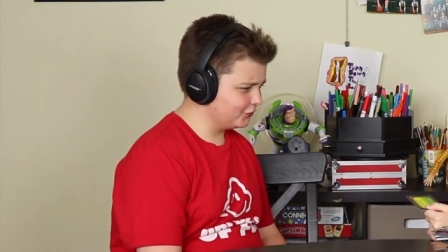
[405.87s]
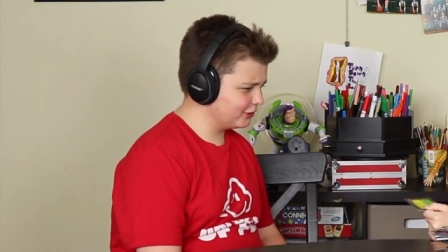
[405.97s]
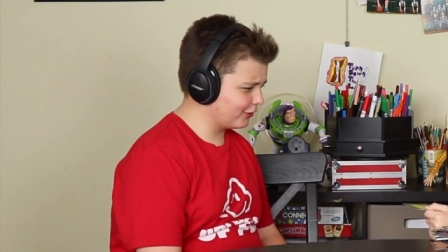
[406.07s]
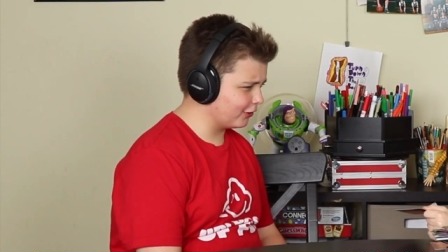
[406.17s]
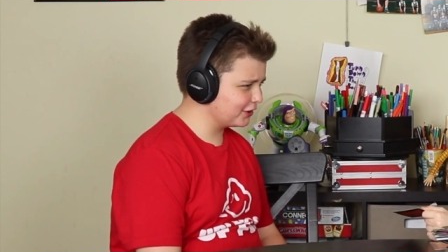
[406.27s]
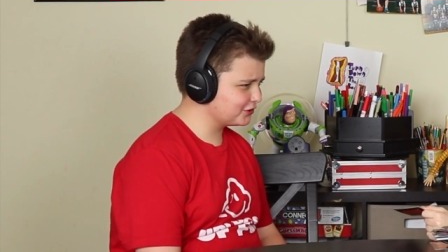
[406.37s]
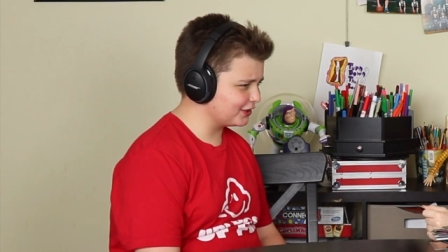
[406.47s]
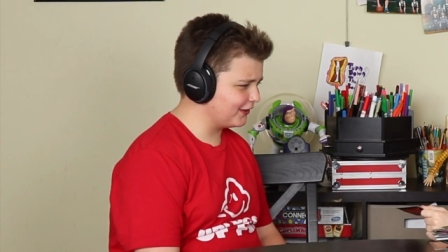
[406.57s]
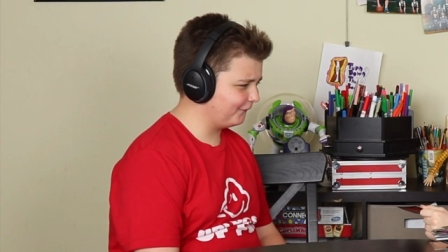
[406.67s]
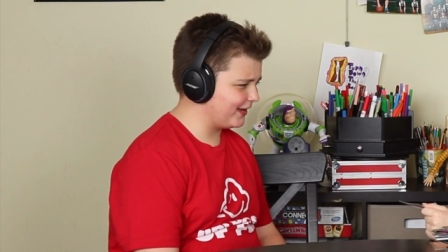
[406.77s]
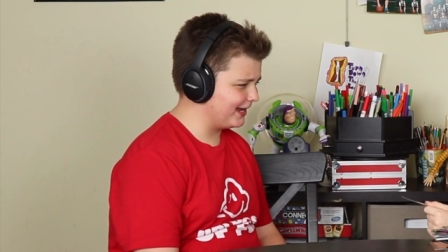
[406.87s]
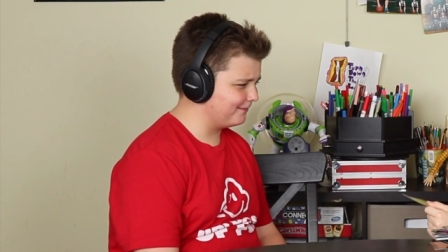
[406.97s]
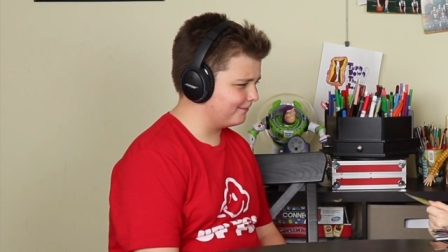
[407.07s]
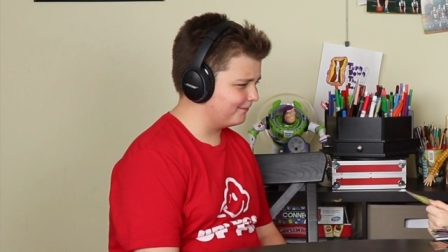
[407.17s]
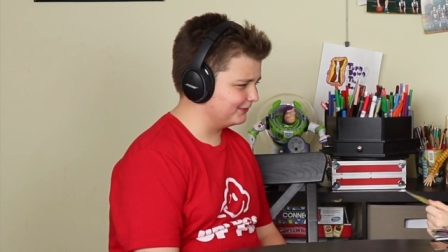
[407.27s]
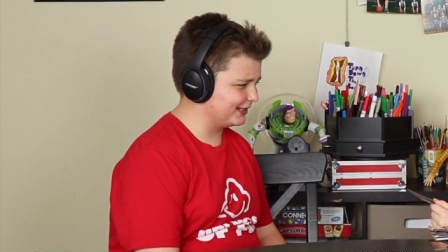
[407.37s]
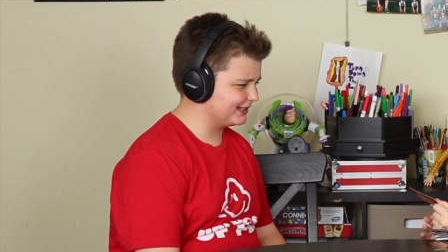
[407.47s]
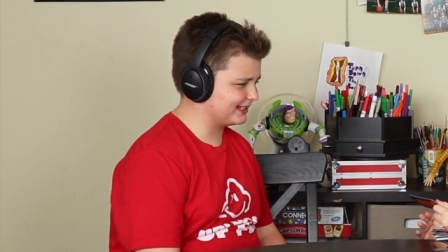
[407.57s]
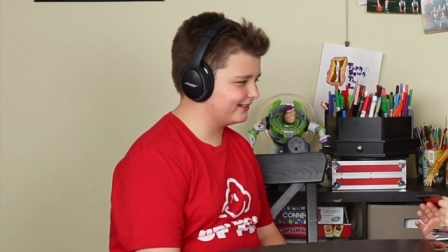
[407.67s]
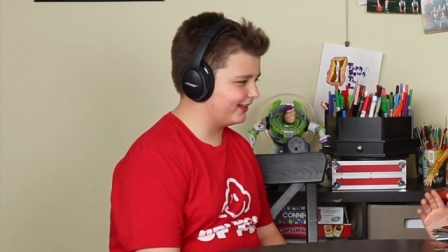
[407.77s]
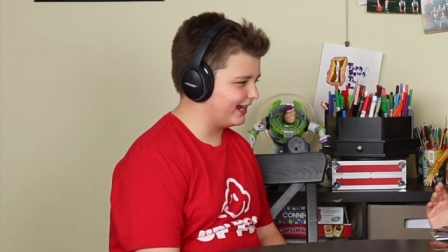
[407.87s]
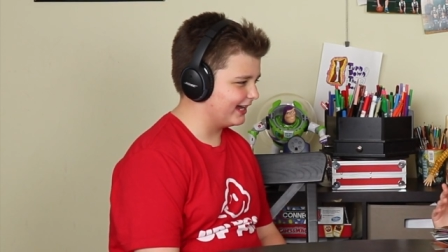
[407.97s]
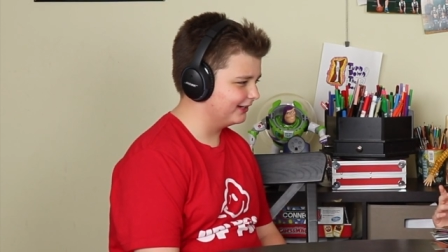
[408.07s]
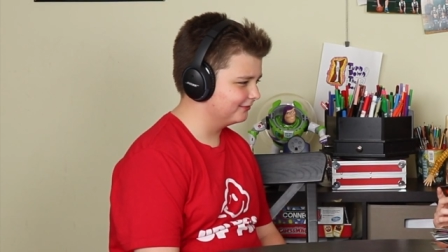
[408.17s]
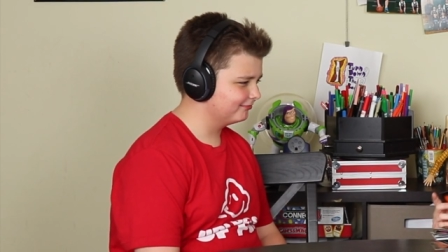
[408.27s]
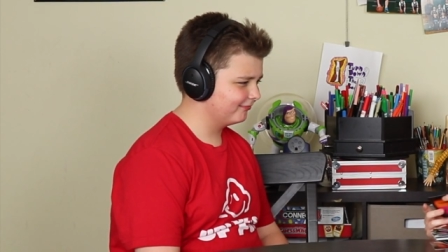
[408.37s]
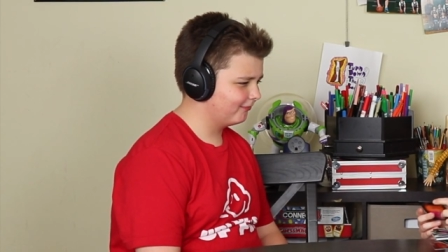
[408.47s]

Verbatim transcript: Unicorn swim in Disneyland.